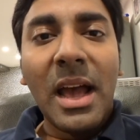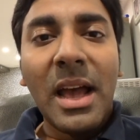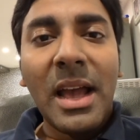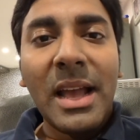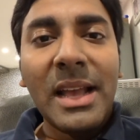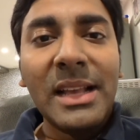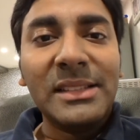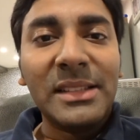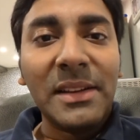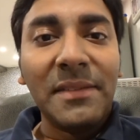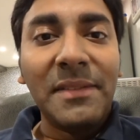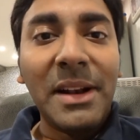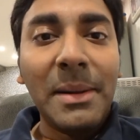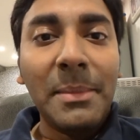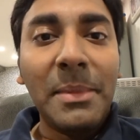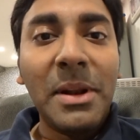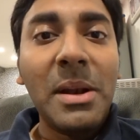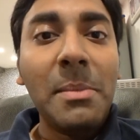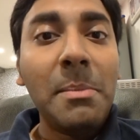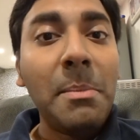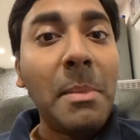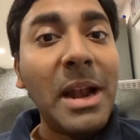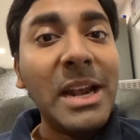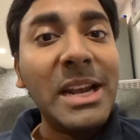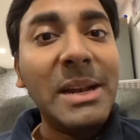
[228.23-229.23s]
is available
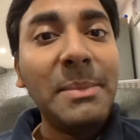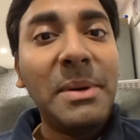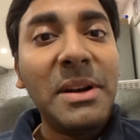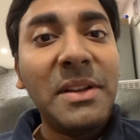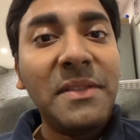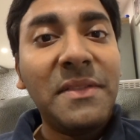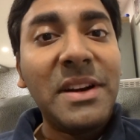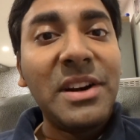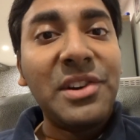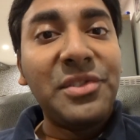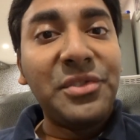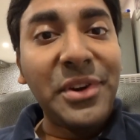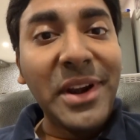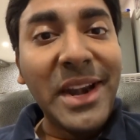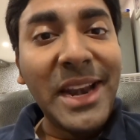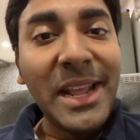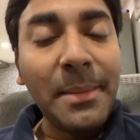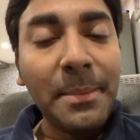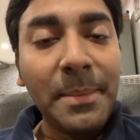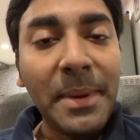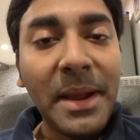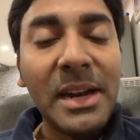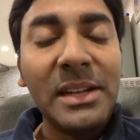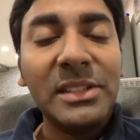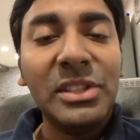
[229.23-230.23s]
in multiple different
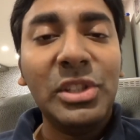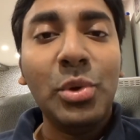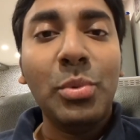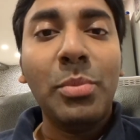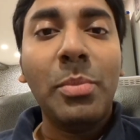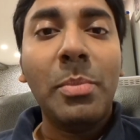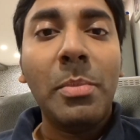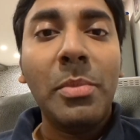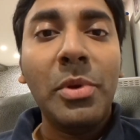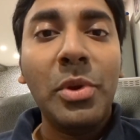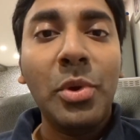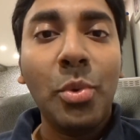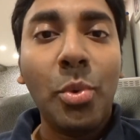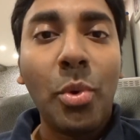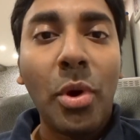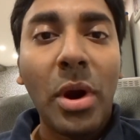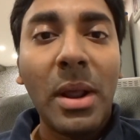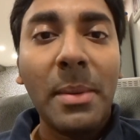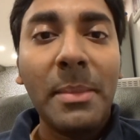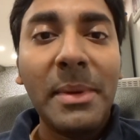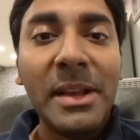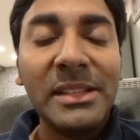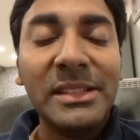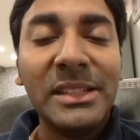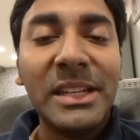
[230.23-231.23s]
trading pairs. You want
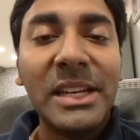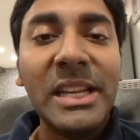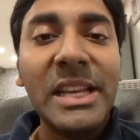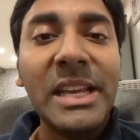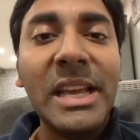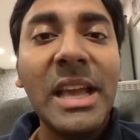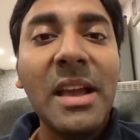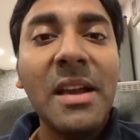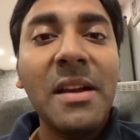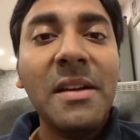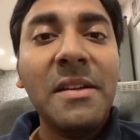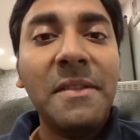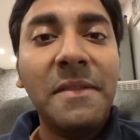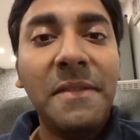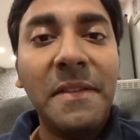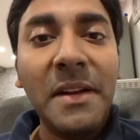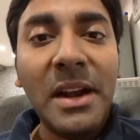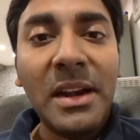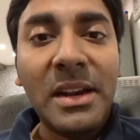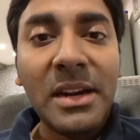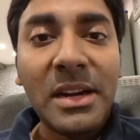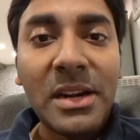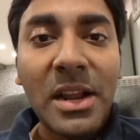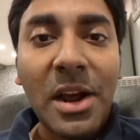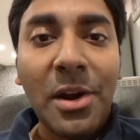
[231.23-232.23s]
to basically
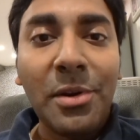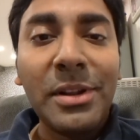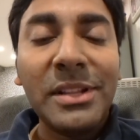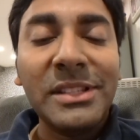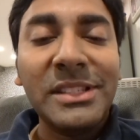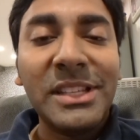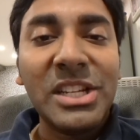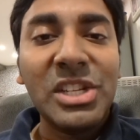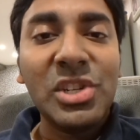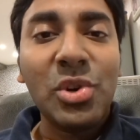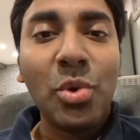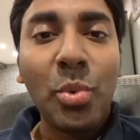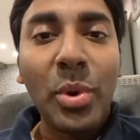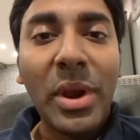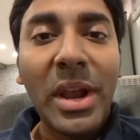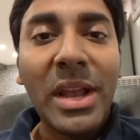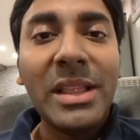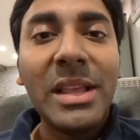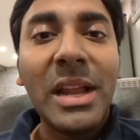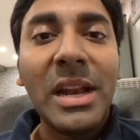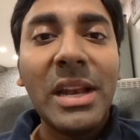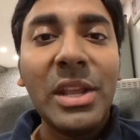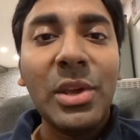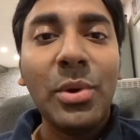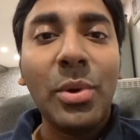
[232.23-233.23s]
filter it out in such a way
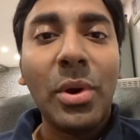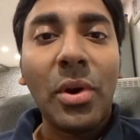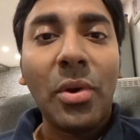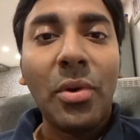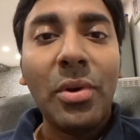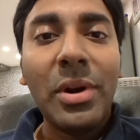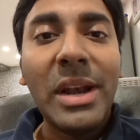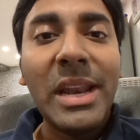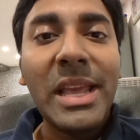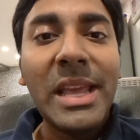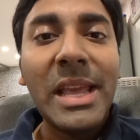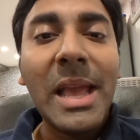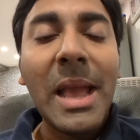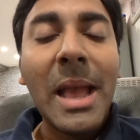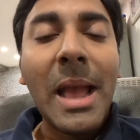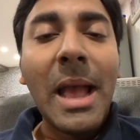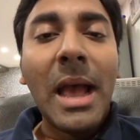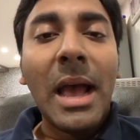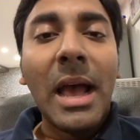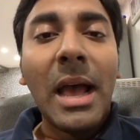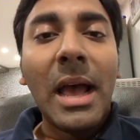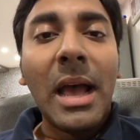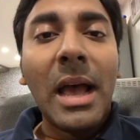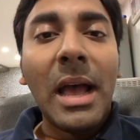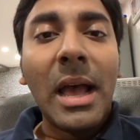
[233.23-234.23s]
that you are only
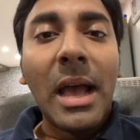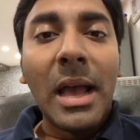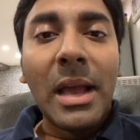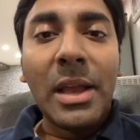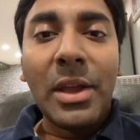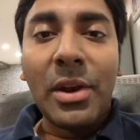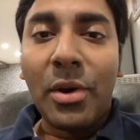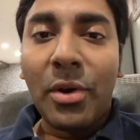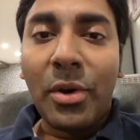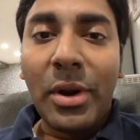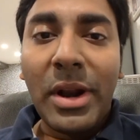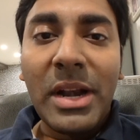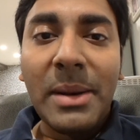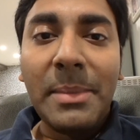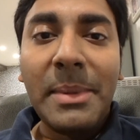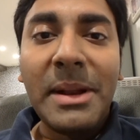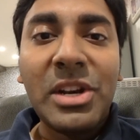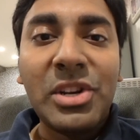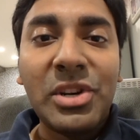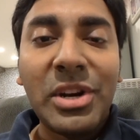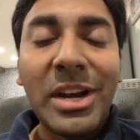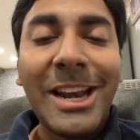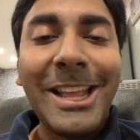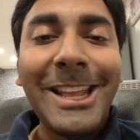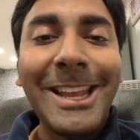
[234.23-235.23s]
going to be
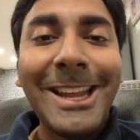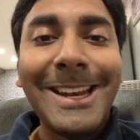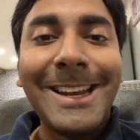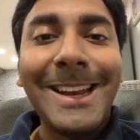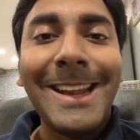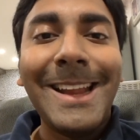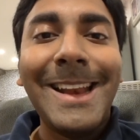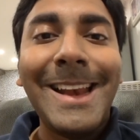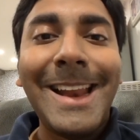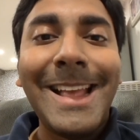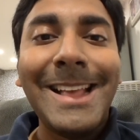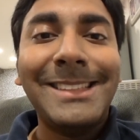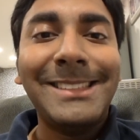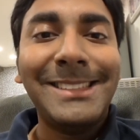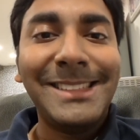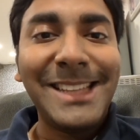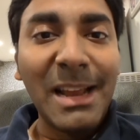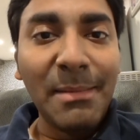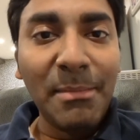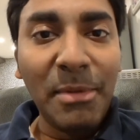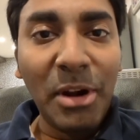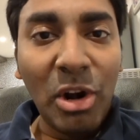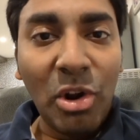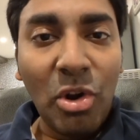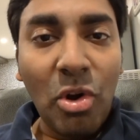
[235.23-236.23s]
trading it in a
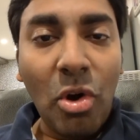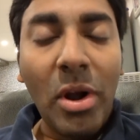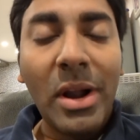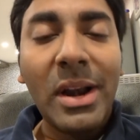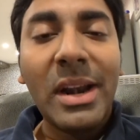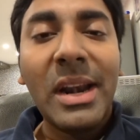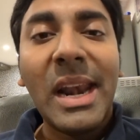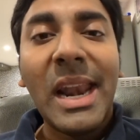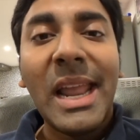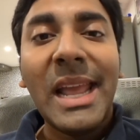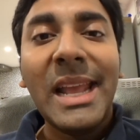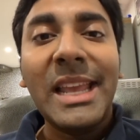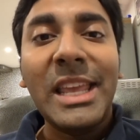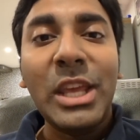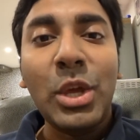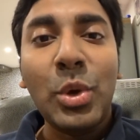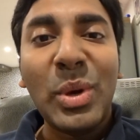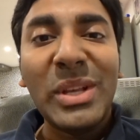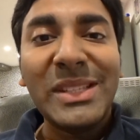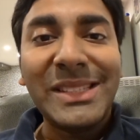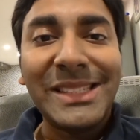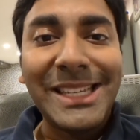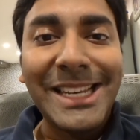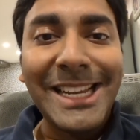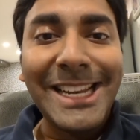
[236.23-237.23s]
stable coin like
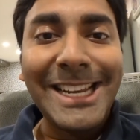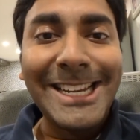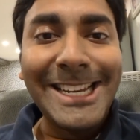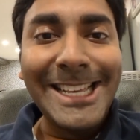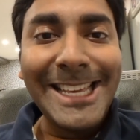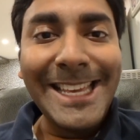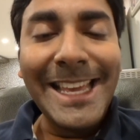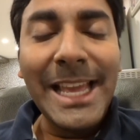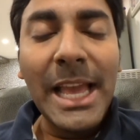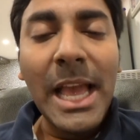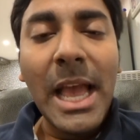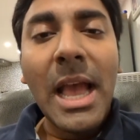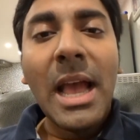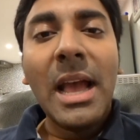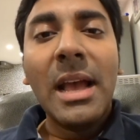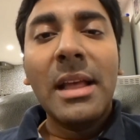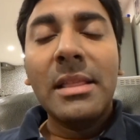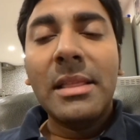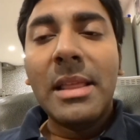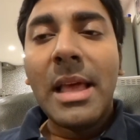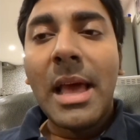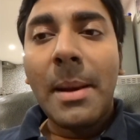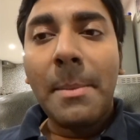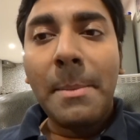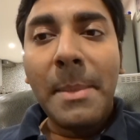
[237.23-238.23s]
USDT.
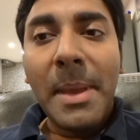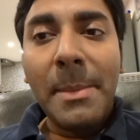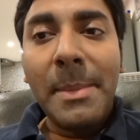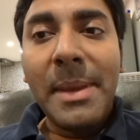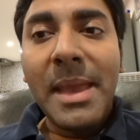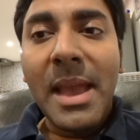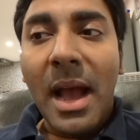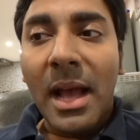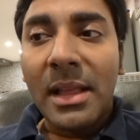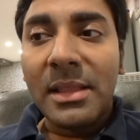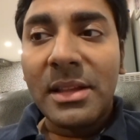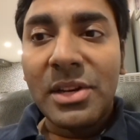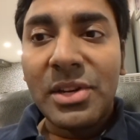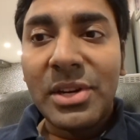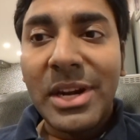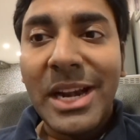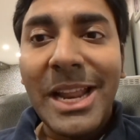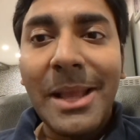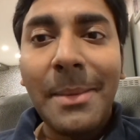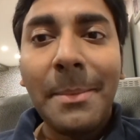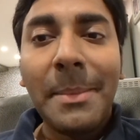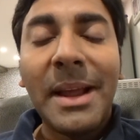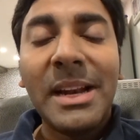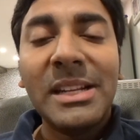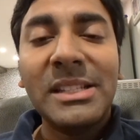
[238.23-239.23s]
There may be other
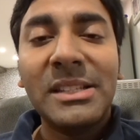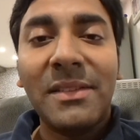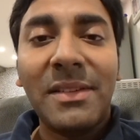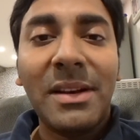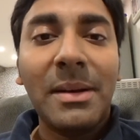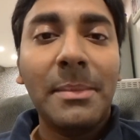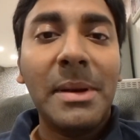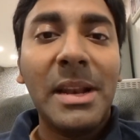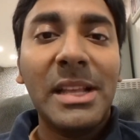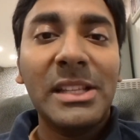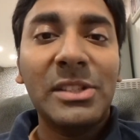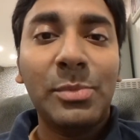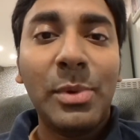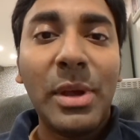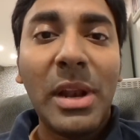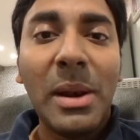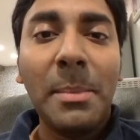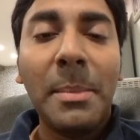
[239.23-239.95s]
trading pairs available as well,